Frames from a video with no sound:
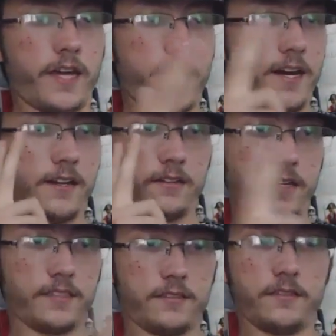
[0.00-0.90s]
They
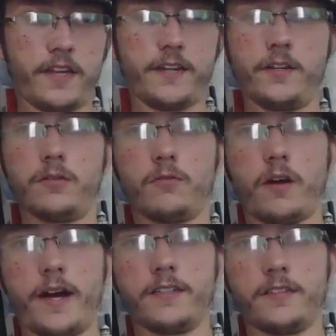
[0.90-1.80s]
they they knew the
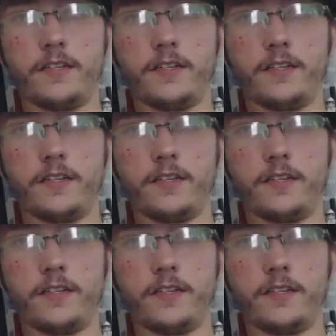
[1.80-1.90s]
rights.